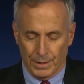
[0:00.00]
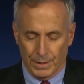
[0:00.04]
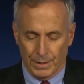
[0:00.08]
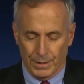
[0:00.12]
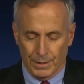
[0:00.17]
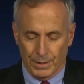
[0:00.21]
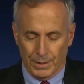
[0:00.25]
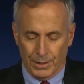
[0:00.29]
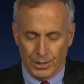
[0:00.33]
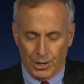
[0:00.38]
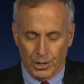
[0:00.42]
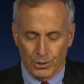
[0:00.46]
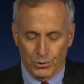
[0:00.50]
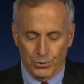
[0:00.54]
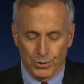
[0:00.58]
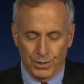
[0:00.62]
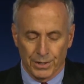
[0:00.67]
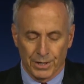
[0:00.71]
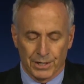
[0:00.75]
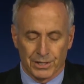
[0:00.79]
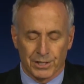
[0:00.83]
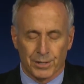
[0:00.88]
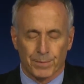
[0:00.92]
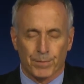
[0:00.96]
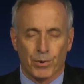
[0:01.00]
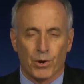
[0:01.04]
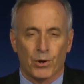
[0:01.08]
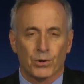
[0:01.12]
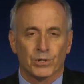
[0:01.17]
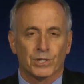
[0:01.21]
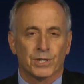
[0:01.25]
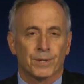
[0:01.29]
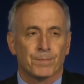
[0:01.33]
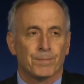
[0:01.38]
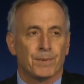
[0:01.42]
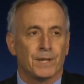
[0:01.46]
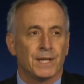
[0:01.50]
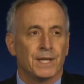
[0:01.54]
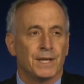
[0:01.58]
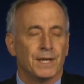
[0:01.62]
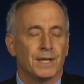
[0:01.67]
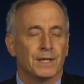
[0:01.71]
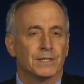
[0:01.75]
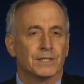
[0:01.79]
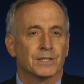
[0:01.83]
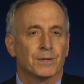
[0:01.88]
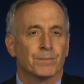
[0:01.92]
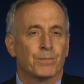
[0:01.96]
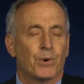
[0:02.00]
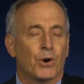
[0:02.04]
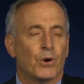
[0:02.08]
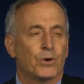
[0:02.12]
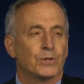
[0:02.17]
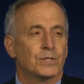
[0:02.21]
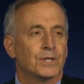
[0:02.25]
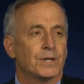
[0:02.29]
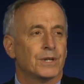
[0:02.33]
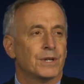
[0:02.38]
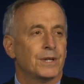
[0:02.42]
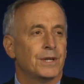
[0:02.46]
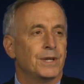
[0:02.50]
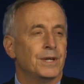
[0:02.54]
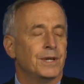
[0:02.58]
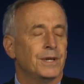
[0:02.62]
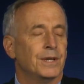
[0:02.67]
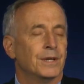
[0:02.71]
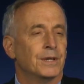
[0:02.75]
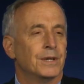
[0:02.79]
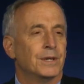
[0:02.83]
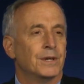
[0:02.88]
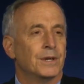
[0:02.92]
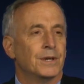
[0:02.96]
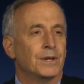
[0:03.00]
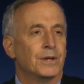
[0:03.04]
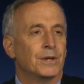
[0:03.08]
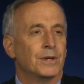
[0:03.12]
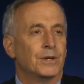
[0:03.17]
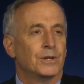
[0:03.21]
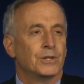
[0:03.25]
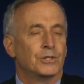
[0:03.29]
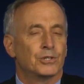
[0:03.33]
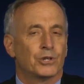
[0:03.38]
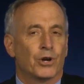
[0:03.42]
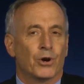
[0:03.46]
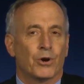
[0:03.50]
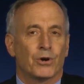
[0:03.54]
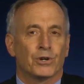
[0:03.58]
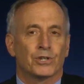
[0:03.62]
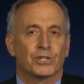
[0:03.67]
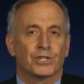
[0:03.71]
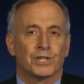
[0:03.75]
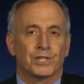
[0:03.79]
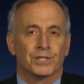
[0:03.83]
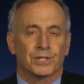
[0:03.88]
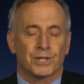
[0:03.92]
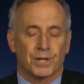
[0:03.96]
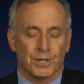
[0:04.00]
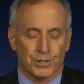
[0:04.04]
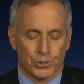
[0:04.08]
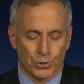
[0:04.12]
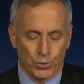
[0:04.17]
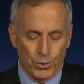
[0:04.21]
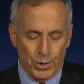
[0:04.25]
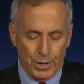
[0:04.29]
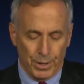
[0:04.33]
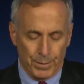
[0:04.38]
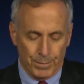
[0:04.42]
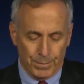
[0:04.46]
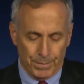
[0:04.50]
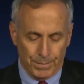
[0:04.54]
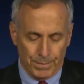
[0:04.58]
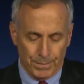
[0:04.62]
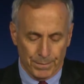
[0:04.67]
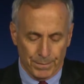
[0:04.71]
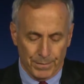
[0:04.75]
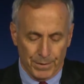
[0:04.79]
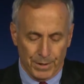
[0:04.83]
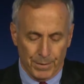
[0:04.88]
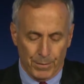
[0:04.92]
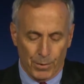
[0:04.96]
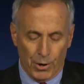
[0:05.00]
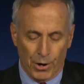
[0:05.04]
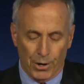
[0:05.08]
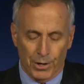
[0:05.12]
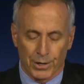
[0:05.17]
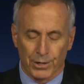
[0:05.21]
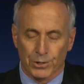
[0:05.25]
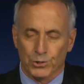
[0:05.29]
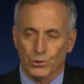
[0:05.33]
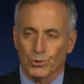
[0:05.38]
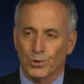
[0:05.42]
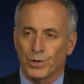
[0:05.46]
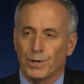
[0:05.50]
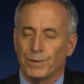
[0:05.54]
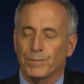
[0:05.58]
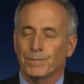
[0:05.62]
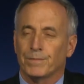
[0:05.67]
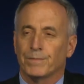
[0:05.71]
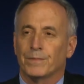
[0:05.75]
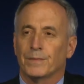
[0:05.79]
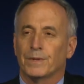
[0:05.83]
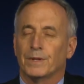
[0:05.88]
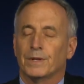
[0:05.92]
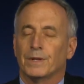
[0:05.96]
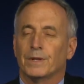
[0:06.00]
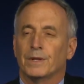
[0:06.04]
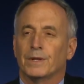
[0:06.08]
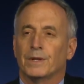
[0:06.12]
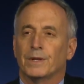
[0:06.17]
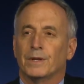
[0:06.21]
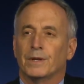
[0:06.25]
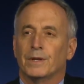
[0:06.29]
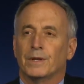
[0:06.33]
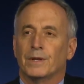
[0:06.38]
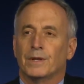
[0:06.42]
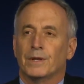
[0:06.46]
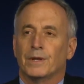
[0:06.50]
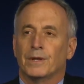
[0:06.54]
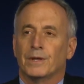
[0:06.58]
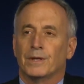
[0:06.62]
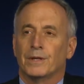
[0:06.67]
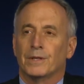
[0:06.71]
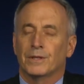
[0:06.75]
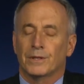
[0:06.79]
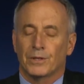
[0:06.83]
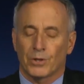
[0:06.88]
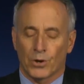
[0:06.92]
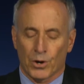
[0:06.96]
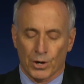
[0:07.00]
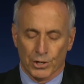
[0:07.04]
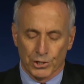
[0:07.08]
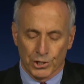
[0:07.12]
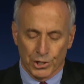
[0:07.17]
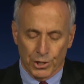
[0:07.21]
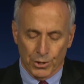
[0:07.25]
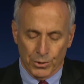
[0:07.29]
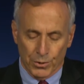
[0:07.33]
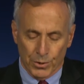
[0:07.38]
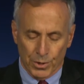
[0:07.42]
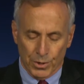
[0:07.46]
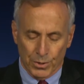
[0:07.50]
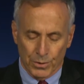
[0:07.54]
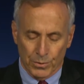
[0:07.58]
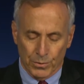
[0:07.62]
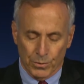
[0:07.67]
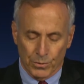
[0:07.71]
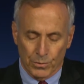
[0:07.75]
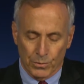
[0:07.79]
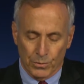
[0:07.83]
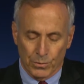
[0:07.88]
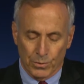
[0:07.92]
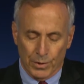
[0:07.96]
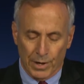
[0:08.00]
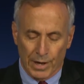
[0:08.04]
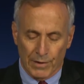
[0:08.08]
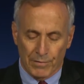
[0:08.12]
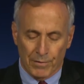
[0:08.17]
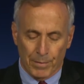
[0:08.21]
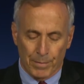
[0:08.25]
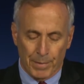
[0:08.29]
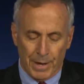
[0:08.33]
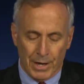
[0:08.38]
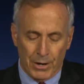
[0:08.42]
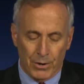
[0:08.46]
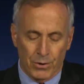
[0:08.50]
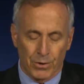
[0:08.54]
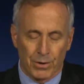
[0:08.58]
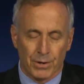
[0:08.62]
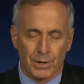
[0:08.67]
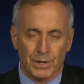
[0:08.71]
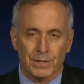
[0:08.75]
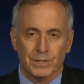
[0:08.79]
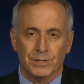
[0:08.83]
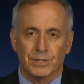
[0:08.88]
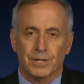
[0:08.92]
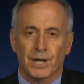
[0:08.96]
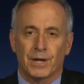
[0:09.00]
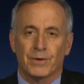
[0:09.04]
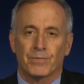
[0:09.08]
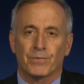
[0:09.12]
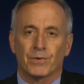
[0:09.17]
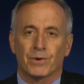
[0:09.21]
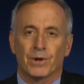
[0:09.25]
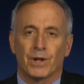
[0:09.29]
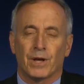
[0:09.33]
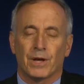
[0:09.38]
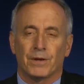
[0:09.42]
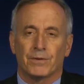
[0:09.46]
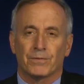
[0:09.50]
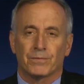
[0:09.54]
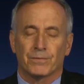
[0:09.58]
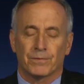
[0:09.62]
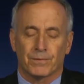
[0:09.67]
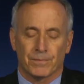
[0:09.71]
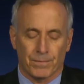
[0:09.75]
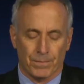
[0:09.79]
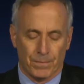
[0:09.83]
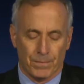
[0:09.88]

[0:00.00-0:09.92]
the country that supposedly cherishes a dream, the American dream, that our children will have a better and safer life.